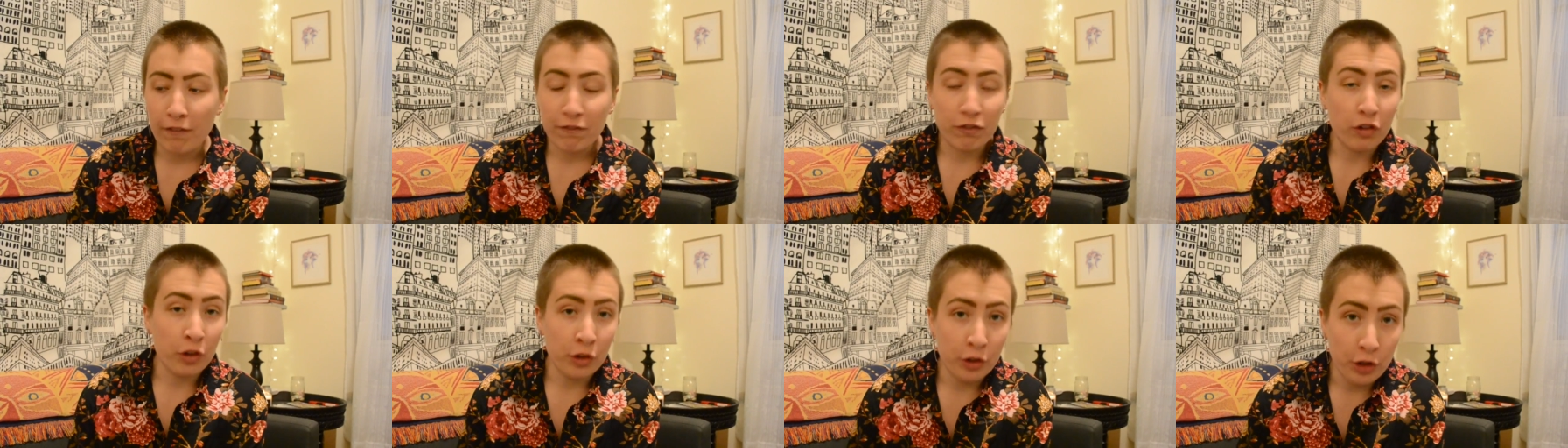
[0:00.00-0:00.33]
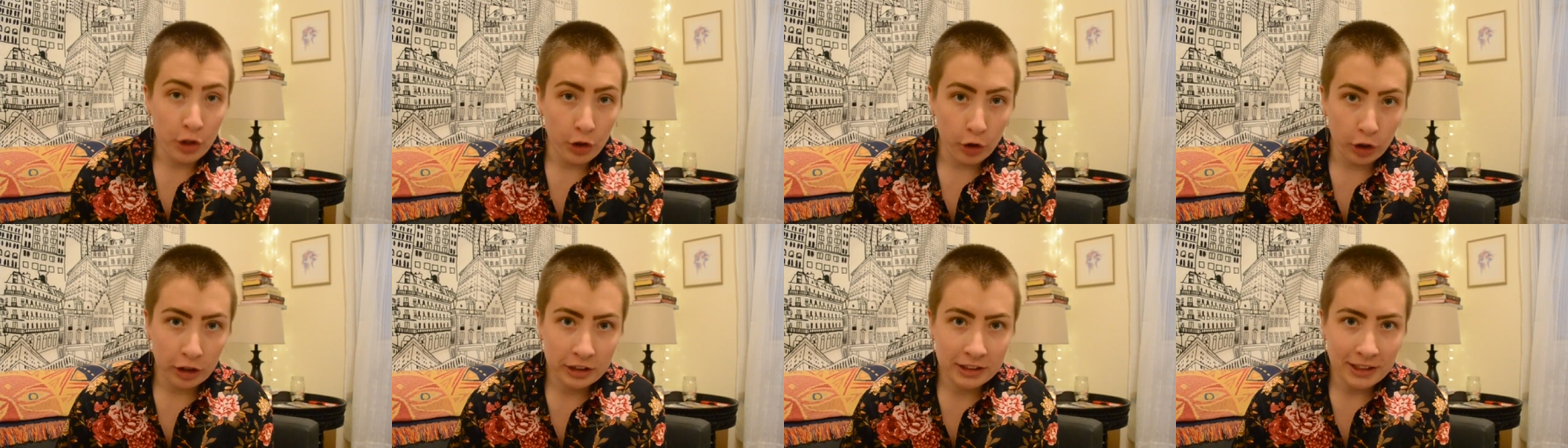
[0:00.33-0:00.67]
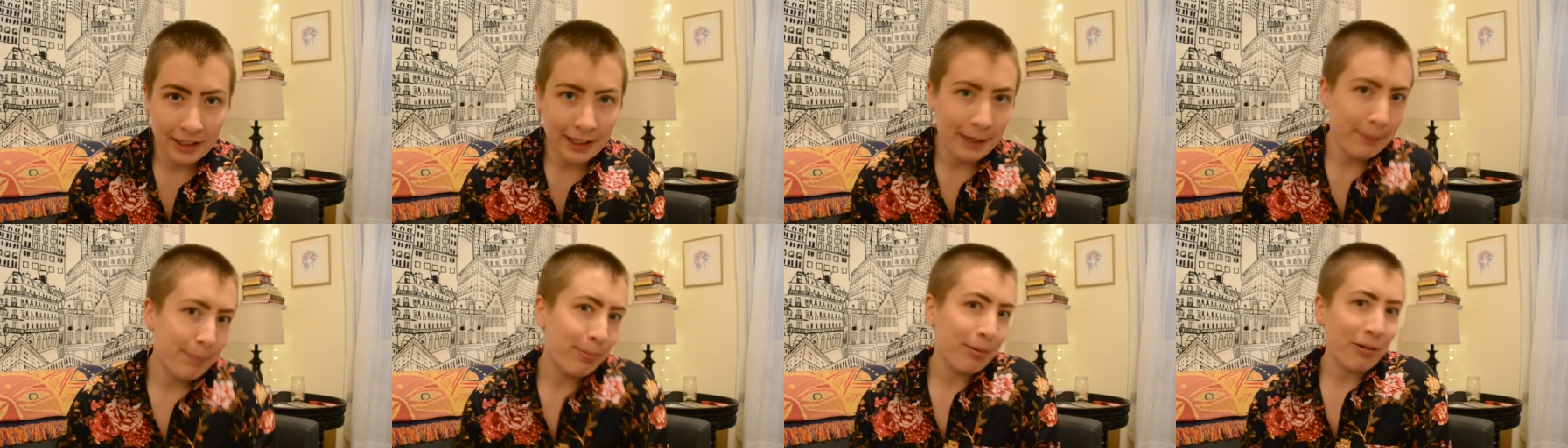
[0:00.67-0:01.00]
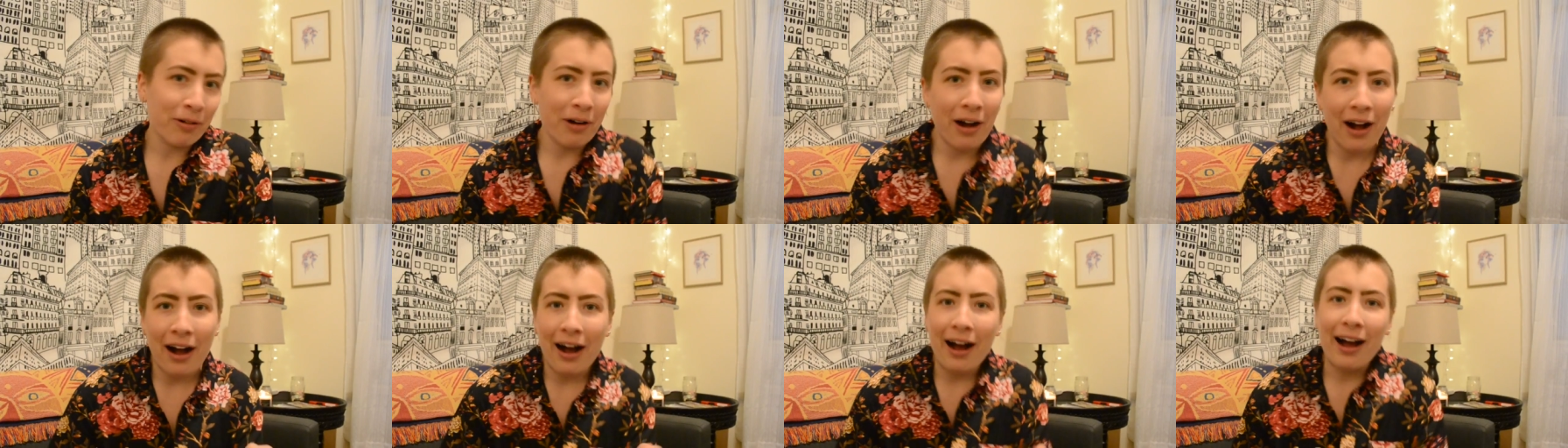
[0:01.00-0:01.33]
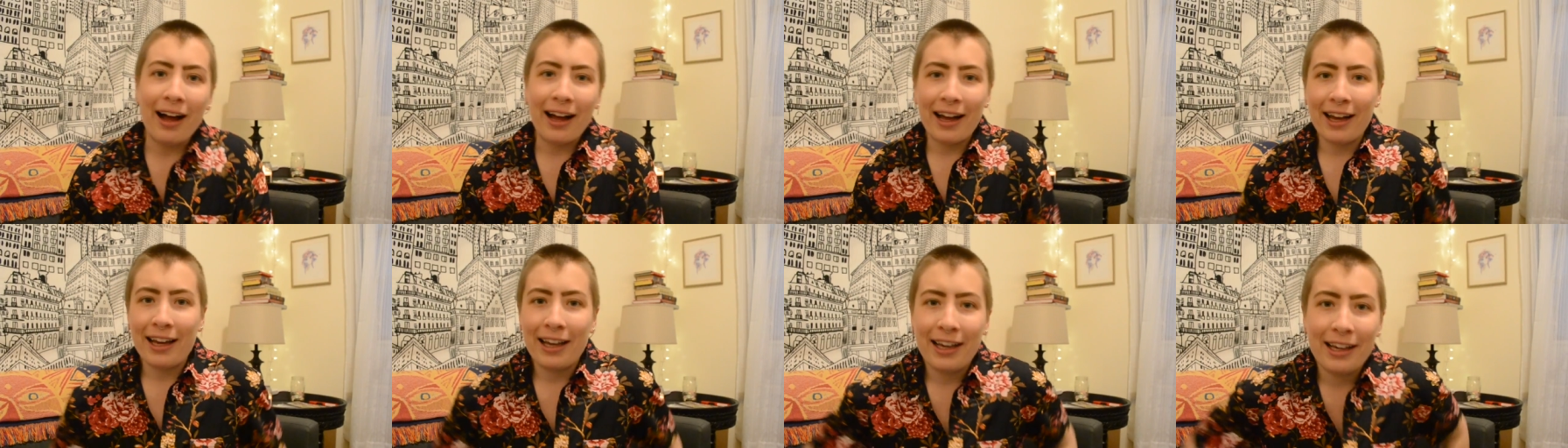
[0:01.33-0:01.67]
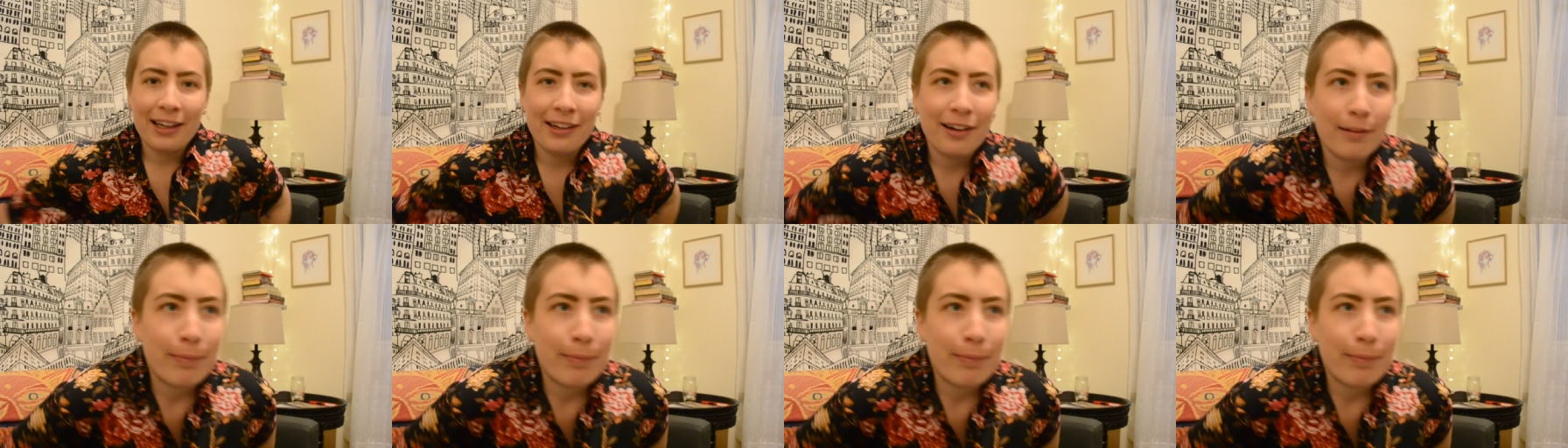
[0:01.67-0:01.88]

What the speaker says: for New York City Pride